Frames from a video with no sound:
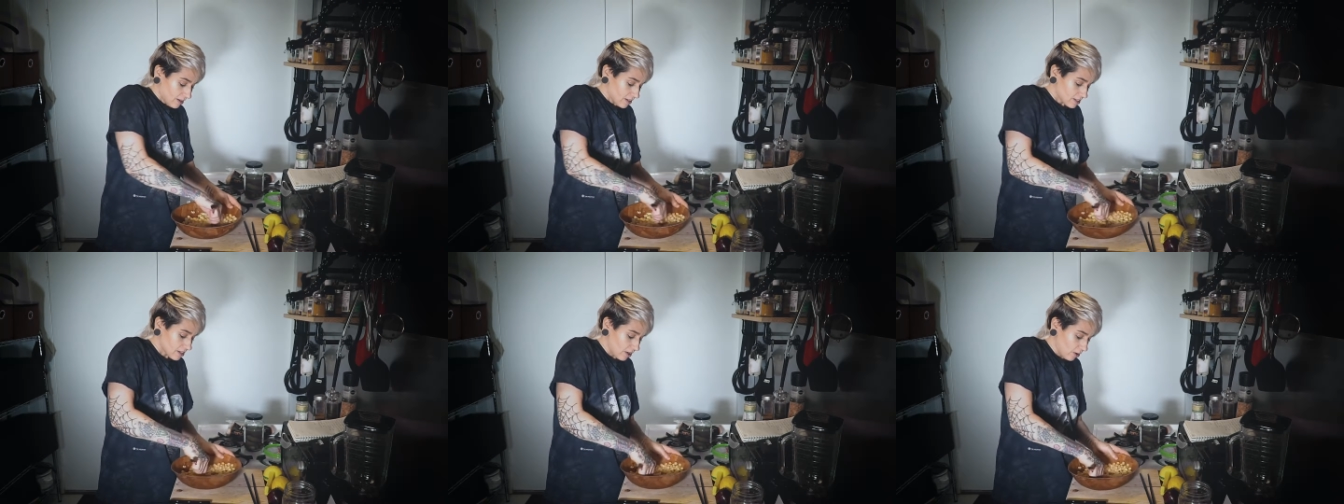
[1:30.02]

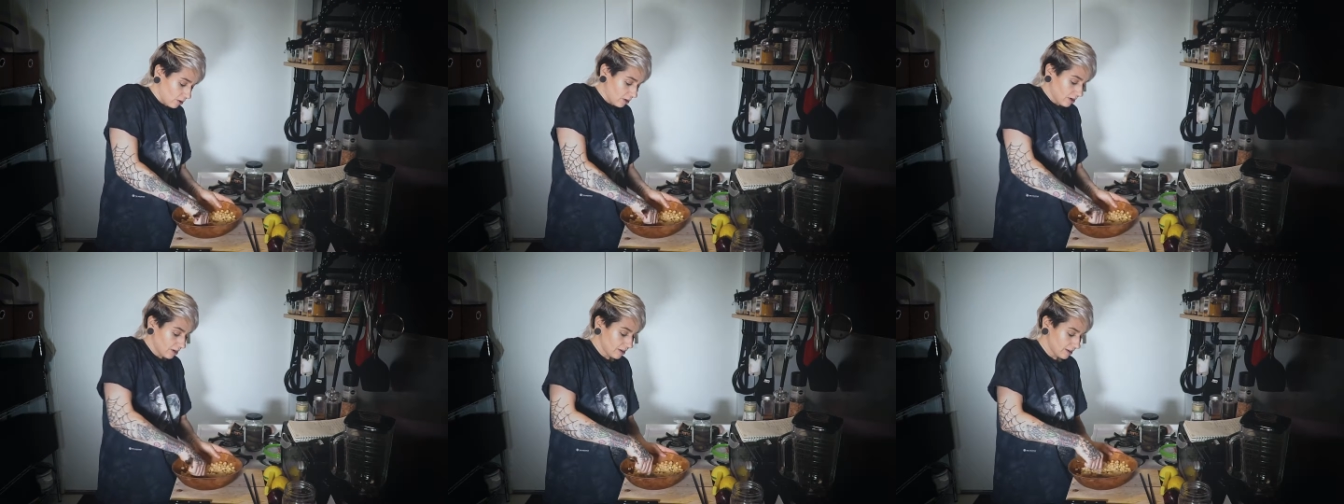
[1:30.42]
So,
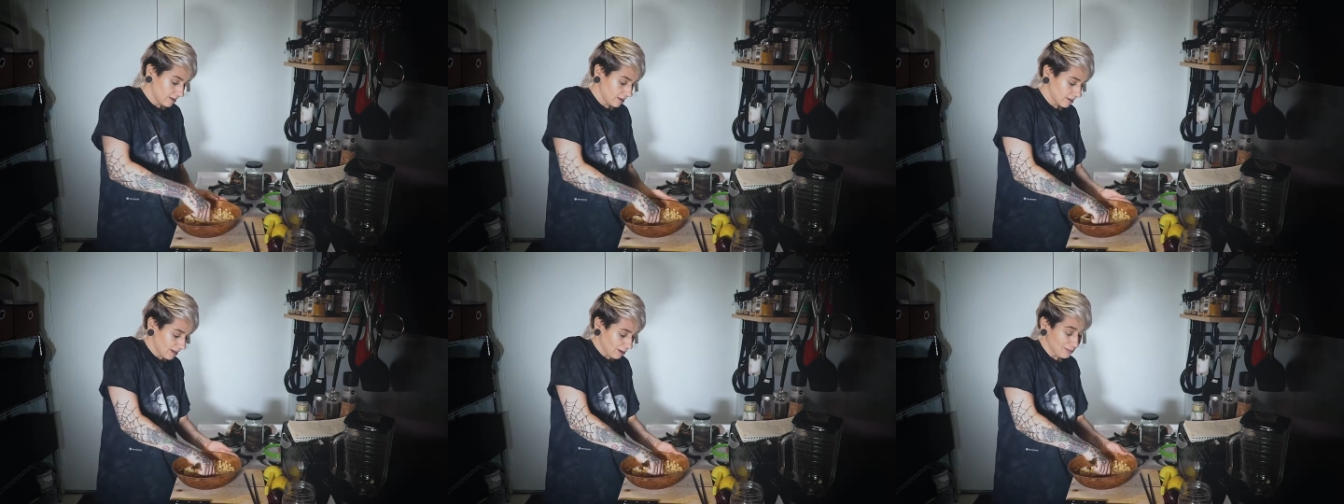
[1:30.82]

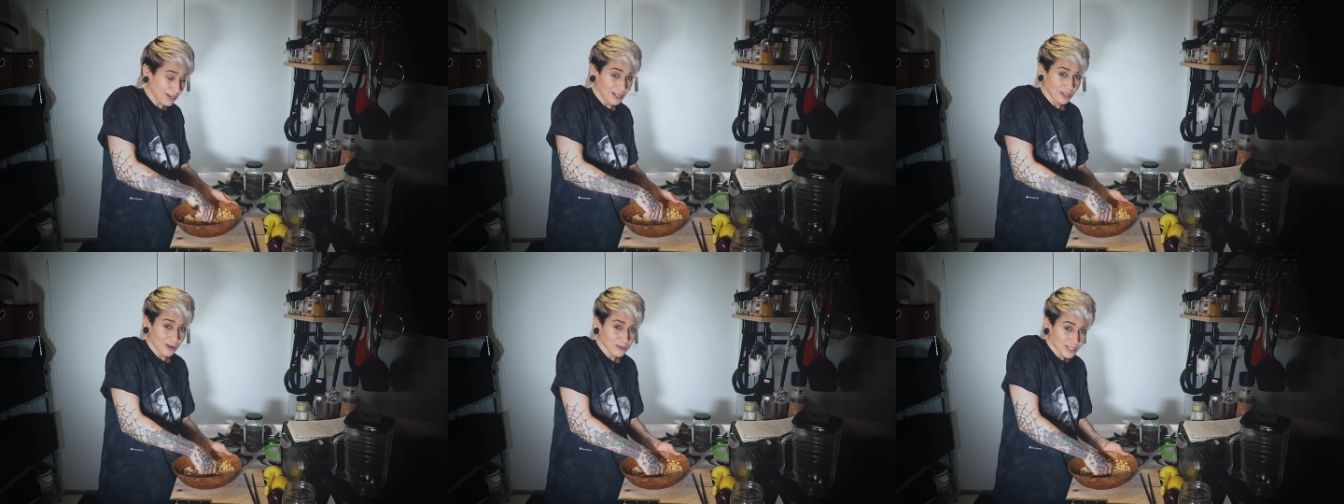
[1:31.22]
I
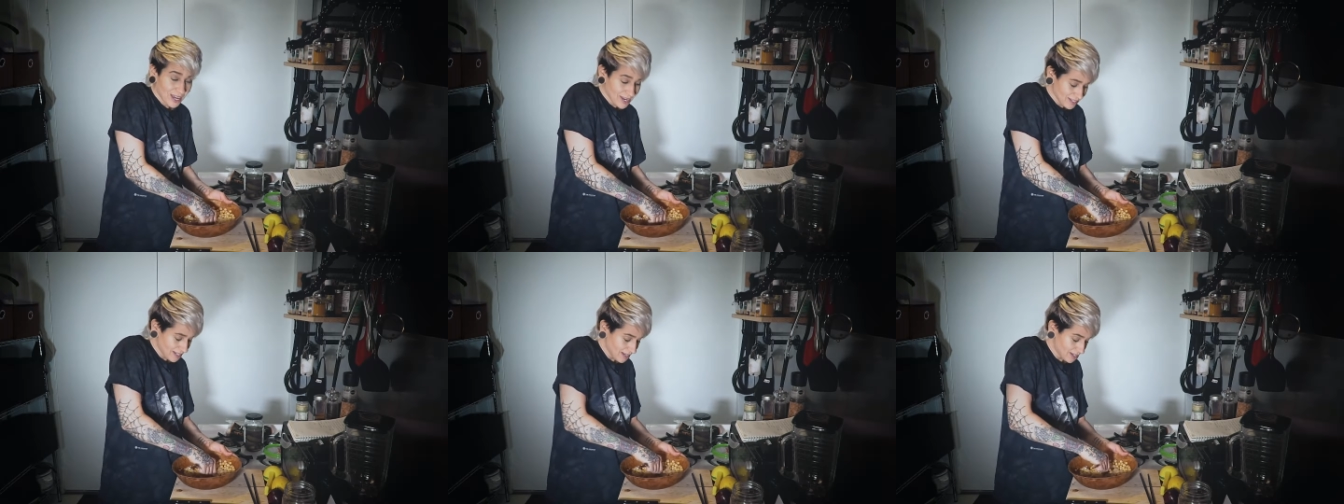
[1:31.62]
mean, in those
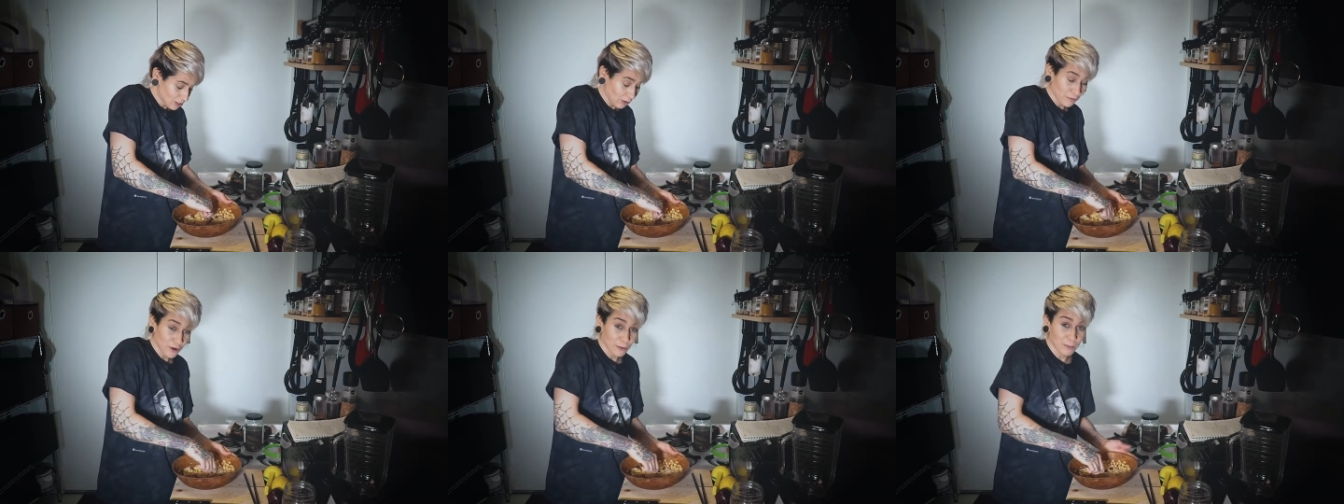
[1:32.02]
cases,
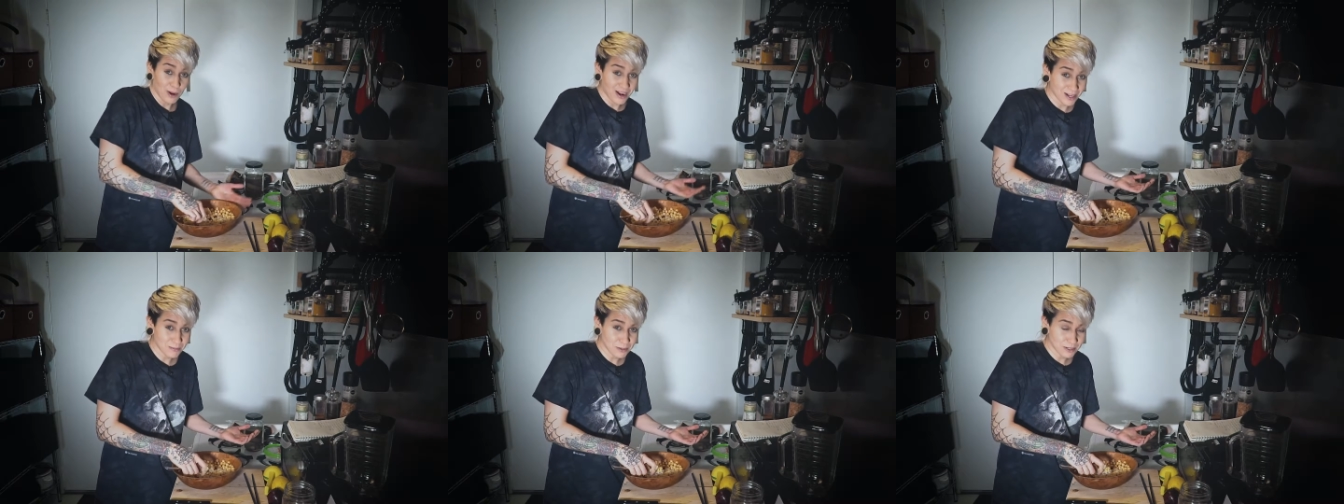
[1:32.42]
or if you're
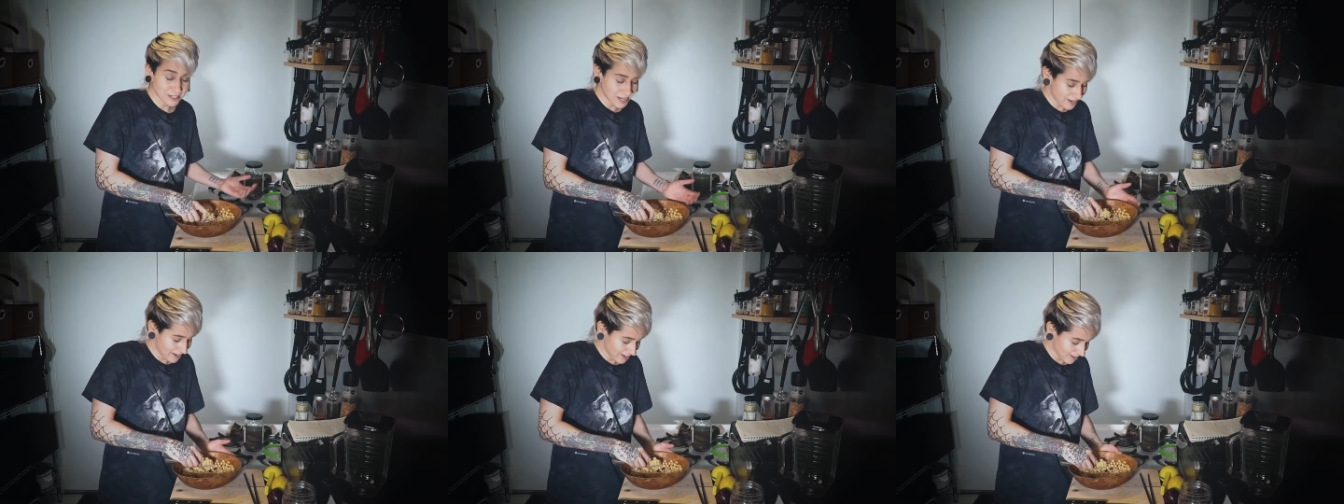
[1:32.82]

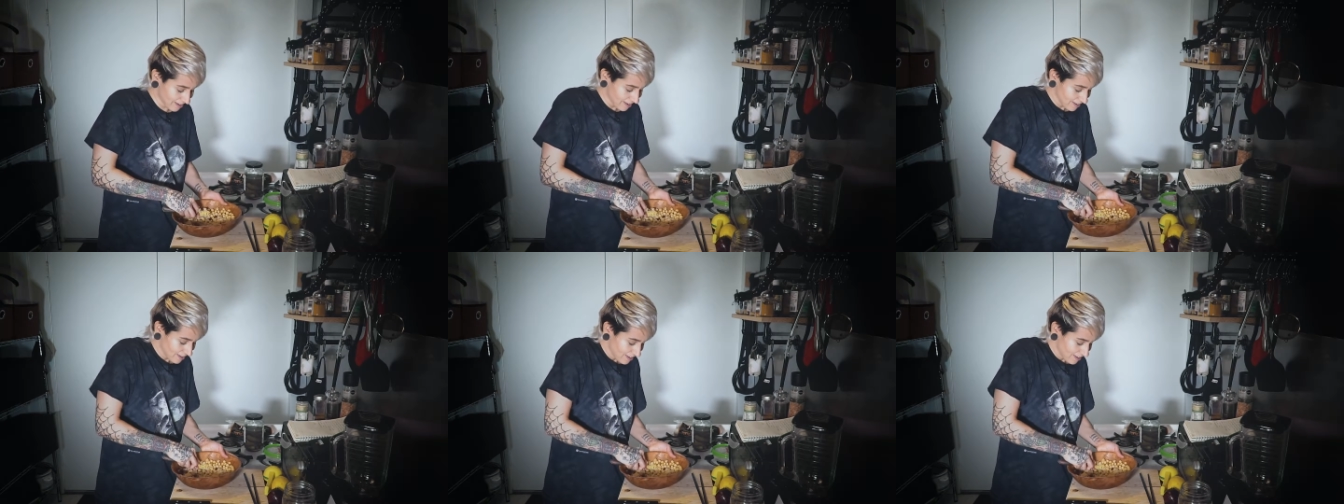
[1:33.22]
bodybuilding,